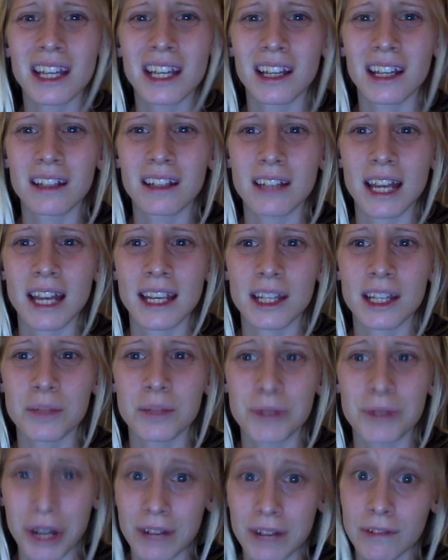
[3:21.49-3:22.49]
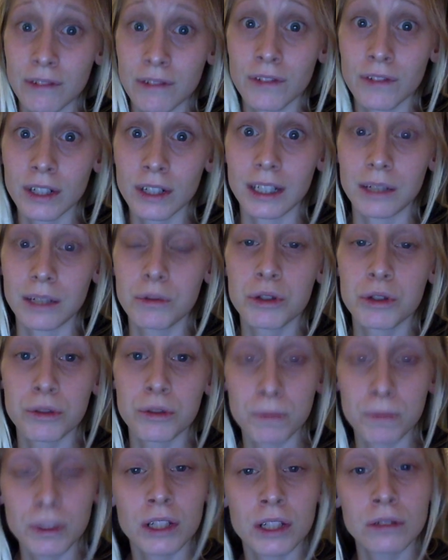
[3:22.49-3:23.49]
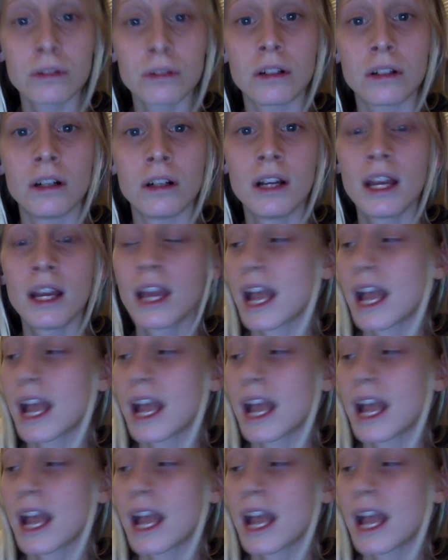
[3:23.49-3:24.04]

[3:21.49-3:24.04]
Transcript: and I guess we got it for free, which was pretty cool.